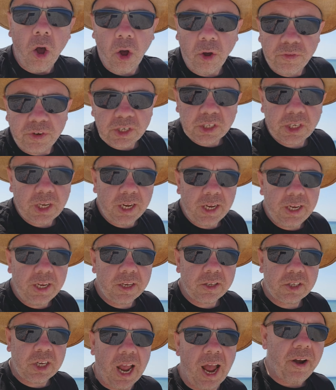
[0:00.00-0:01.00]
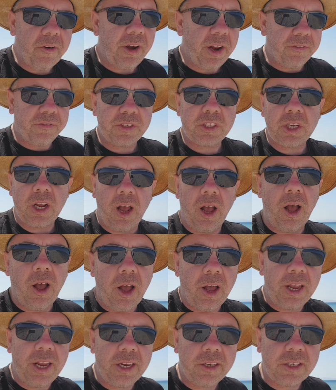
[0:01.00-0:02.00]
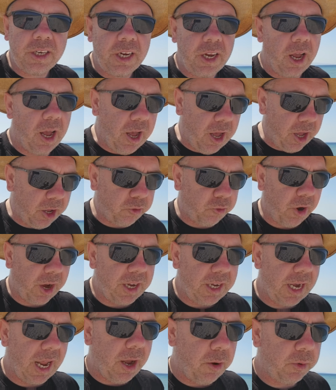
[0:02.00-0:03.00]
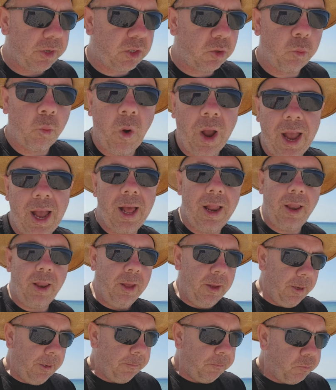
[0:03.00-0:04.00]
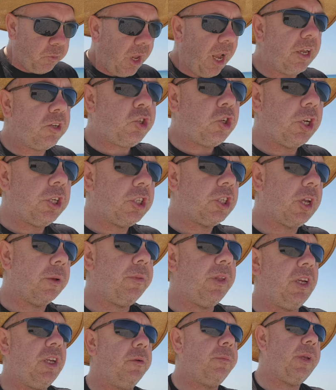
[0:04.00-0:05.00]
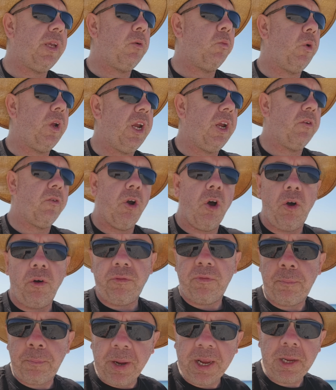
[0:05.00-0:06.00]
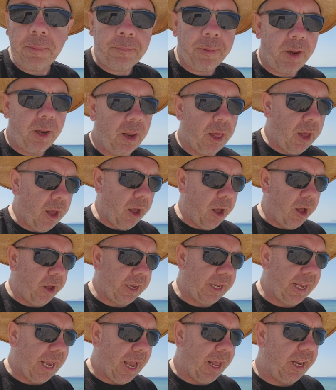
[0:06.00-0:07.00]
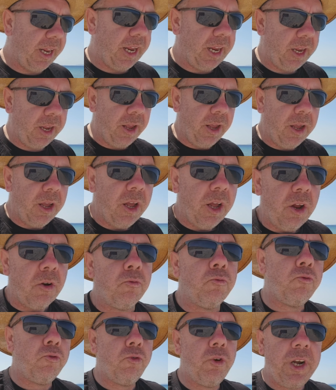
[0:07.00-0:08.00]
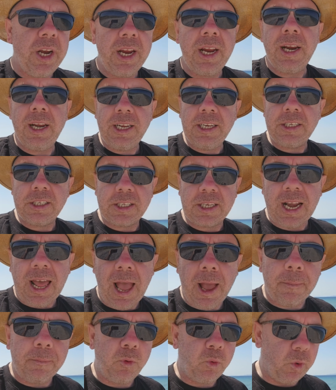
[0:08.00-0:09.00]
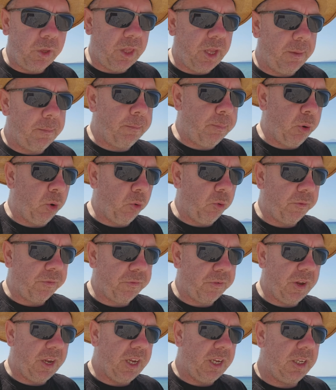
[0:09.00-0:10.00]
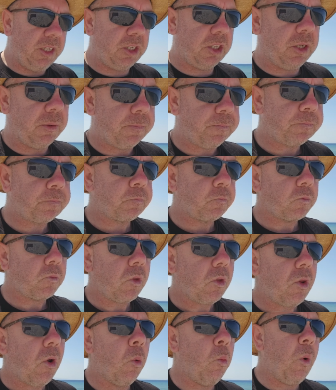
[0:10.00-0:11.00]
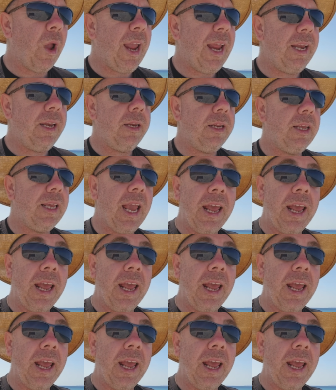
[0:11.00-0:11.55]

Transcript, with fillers: Obviously, tariffs are hitting hard right now as well. And just something to be aware of people are getting really slammed with import fees when